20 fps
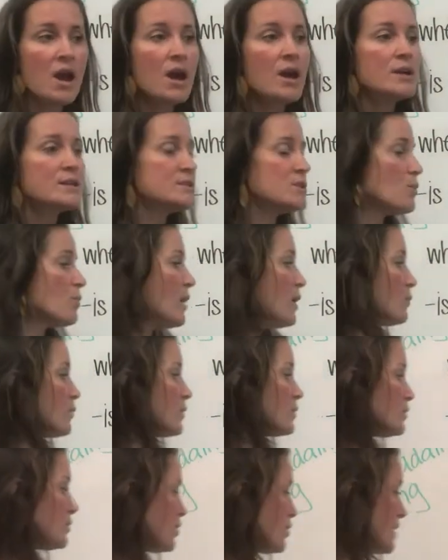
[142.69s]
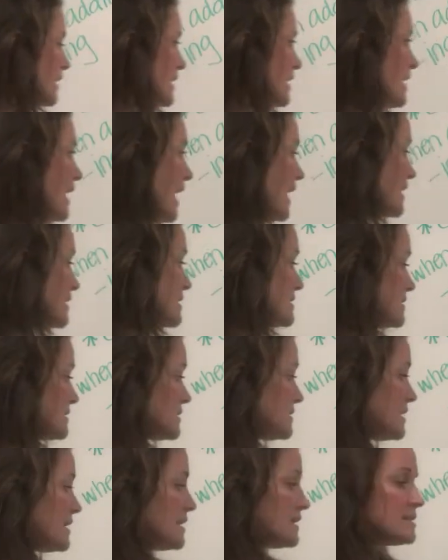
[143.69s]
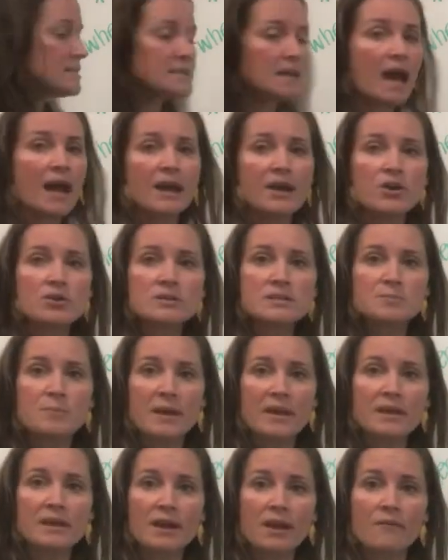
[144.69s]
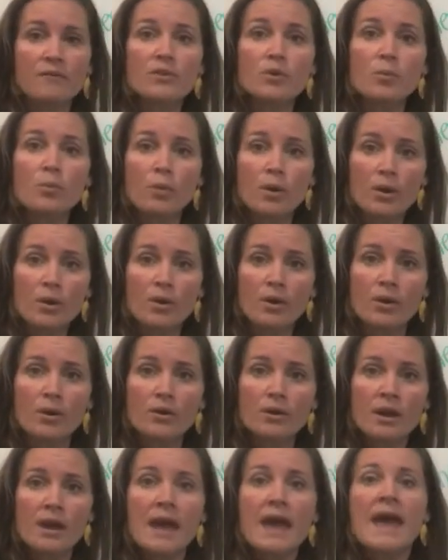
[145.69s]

So what we're looking at is the entire spelling of the word,